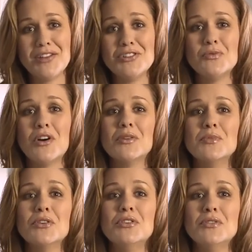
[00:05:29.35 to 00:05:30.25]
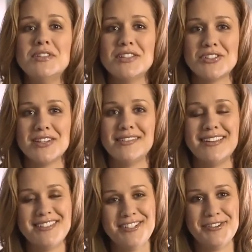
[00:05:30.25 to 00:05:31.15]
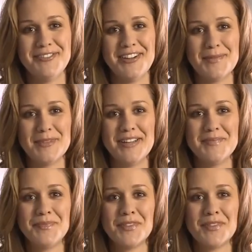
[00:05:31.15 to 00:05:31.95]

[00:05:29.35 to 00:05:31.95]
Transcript: as you welcome your new addition into your family.